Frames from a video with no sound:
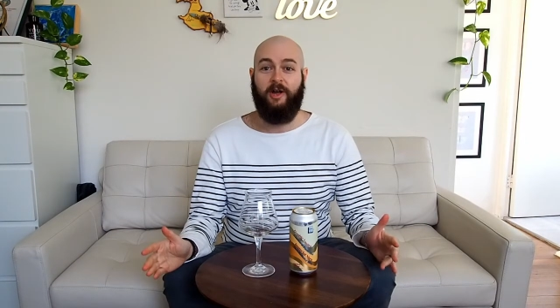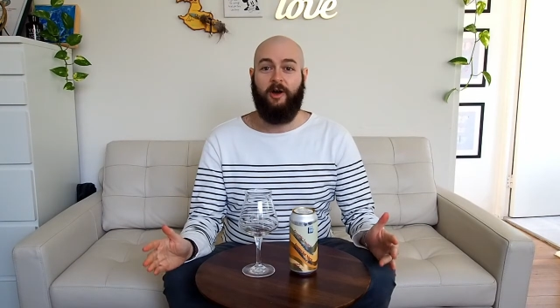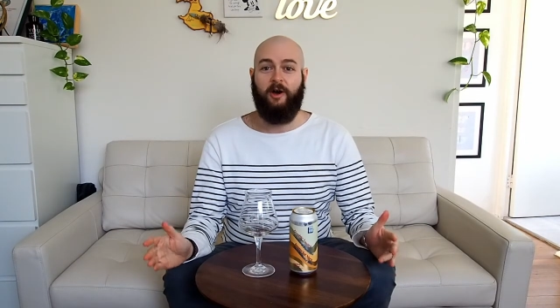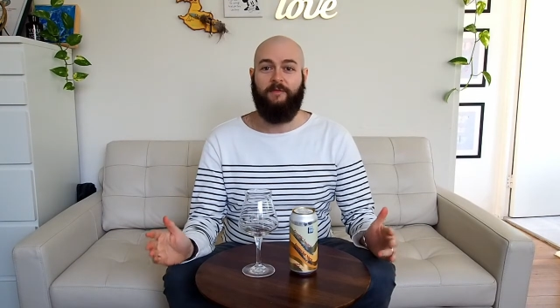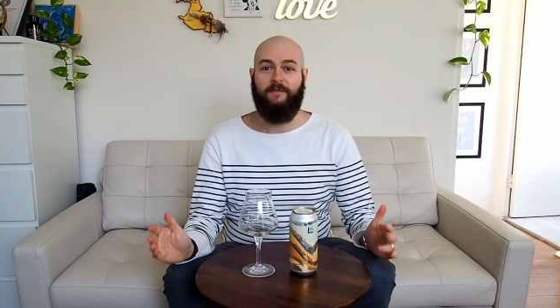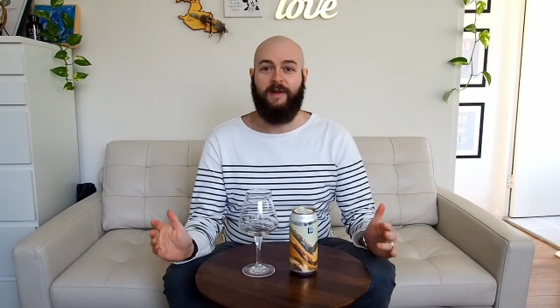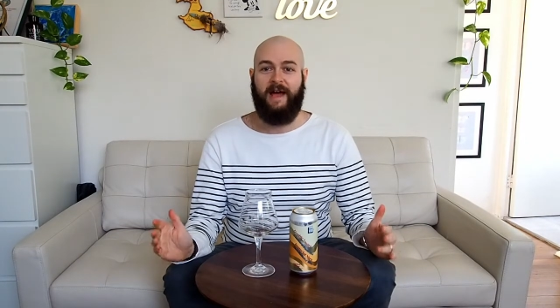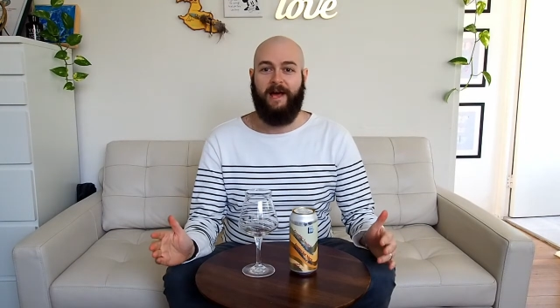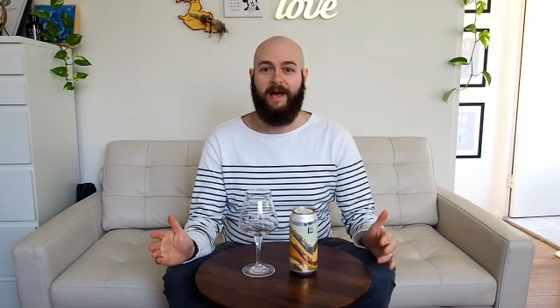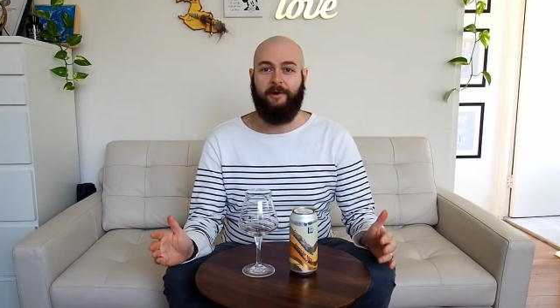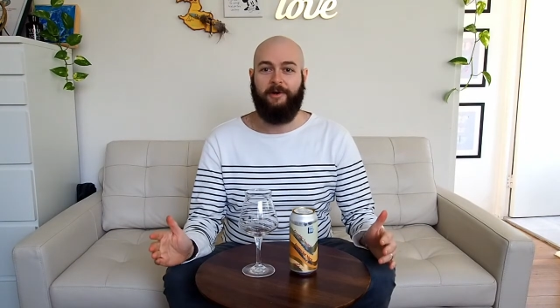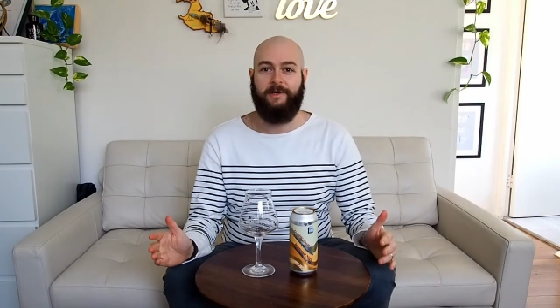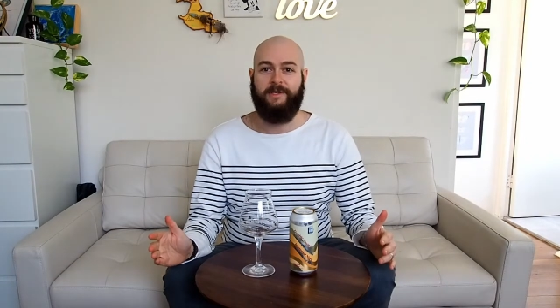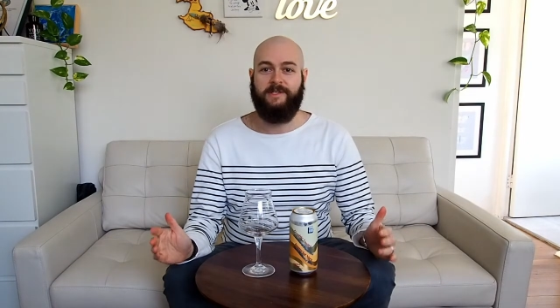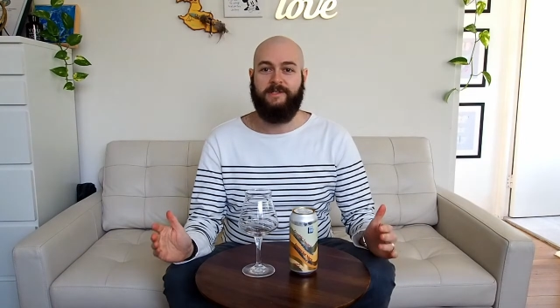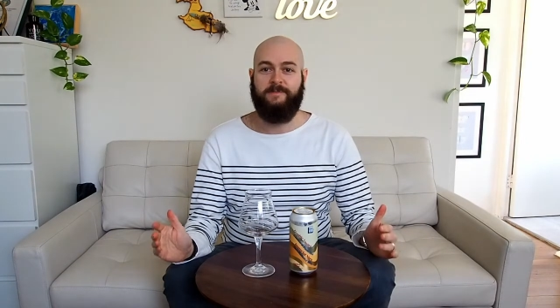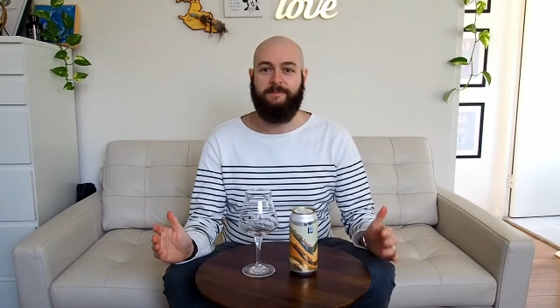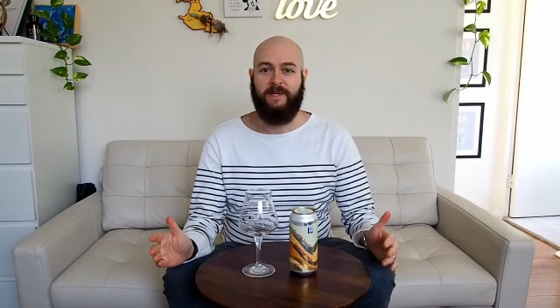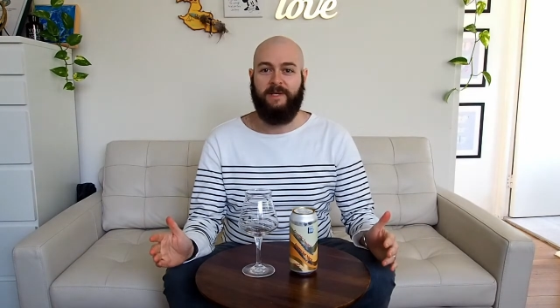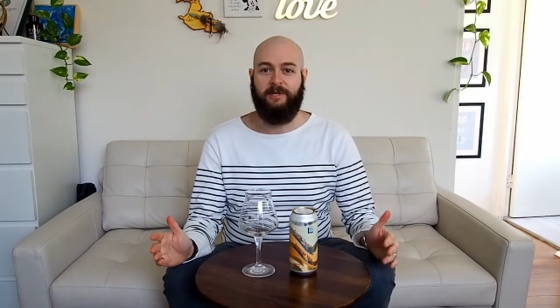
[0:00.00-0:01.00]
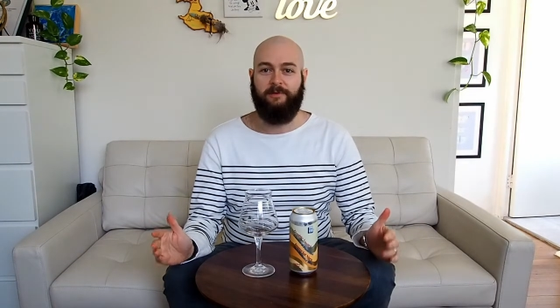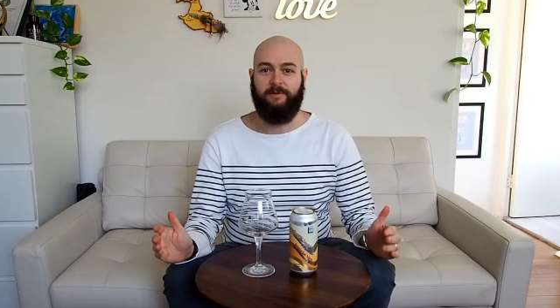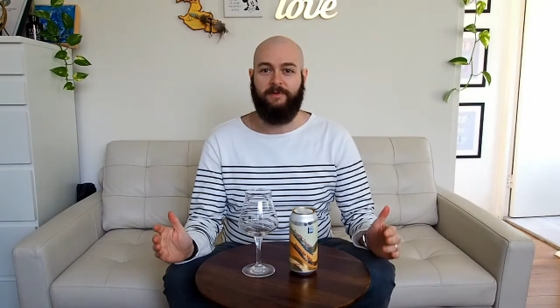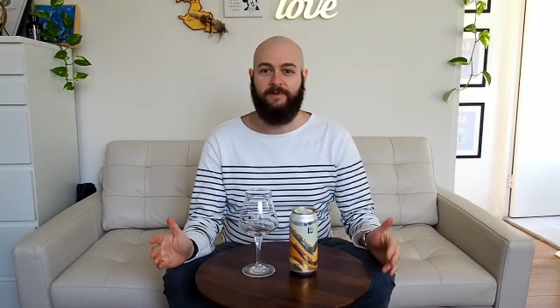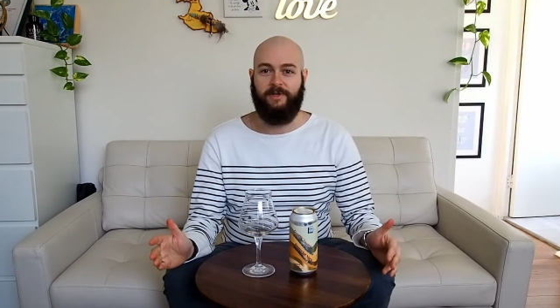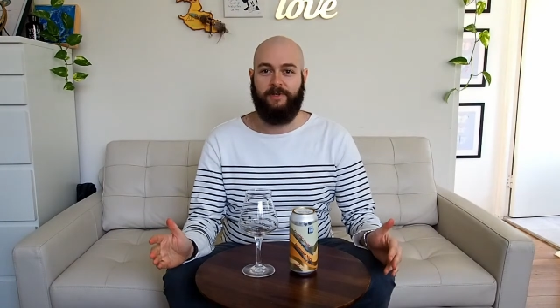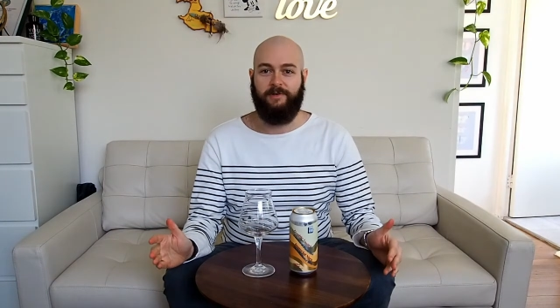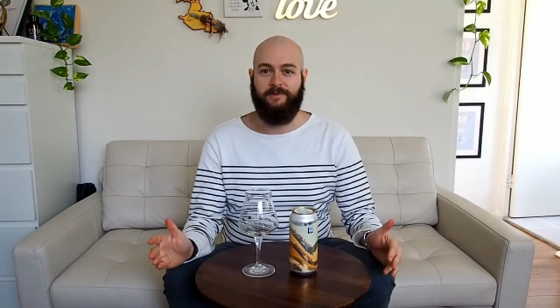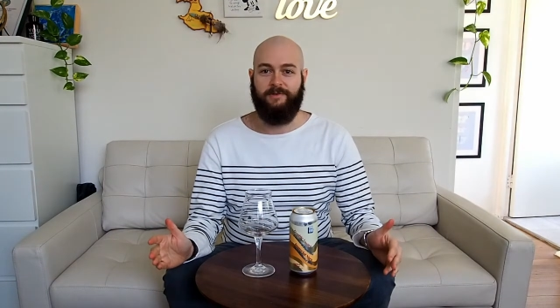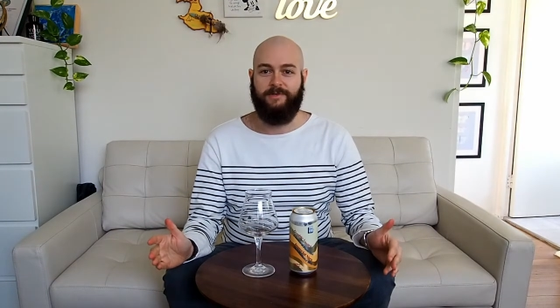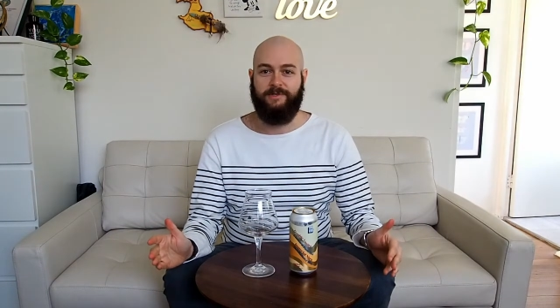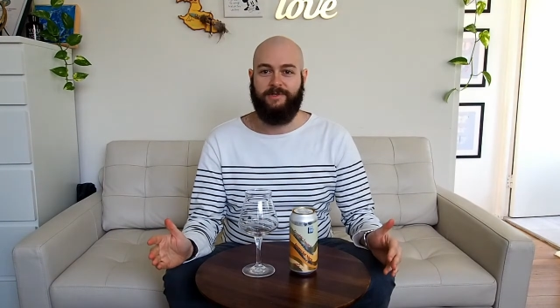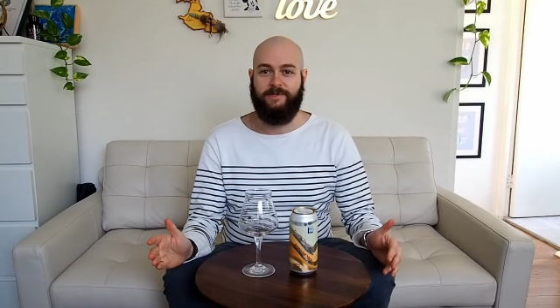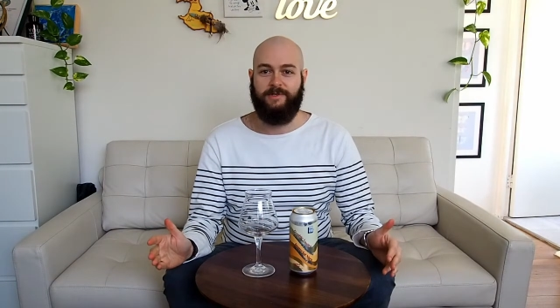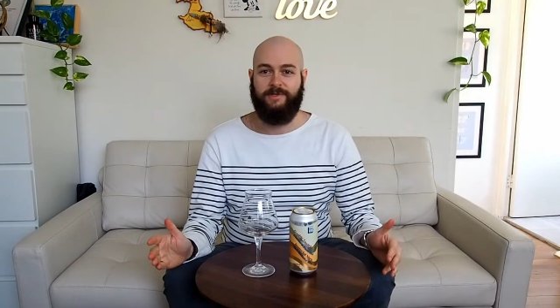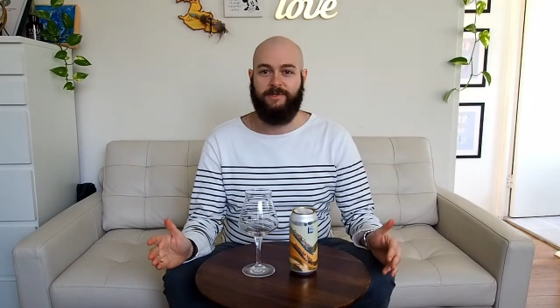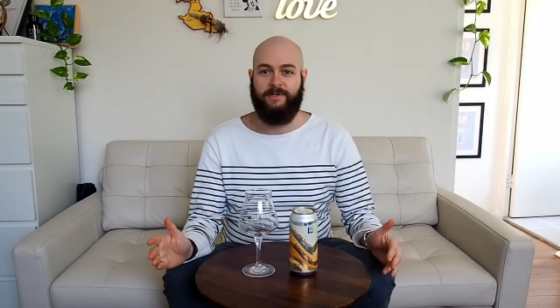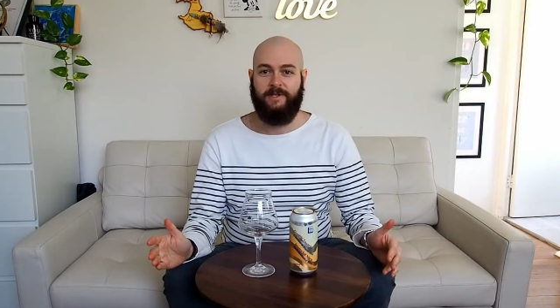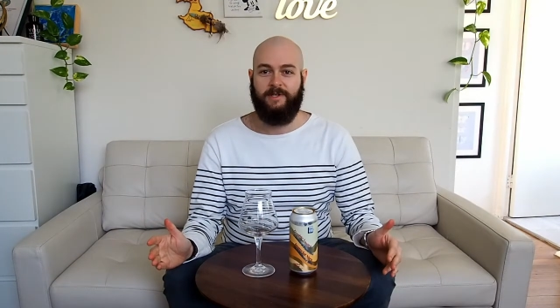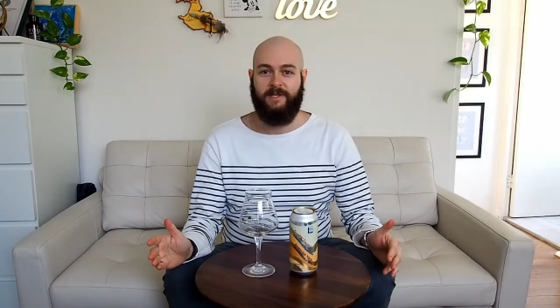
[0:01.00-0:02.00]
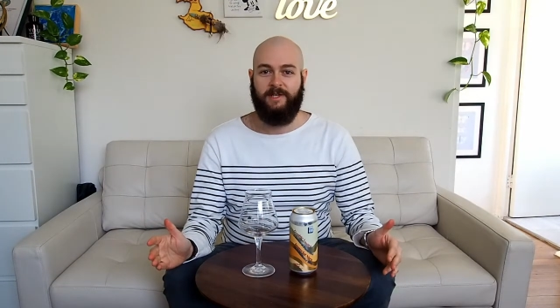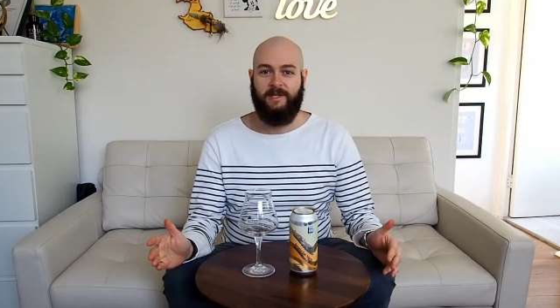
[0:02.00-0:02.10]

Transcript: of Aaron's Beer Reviews.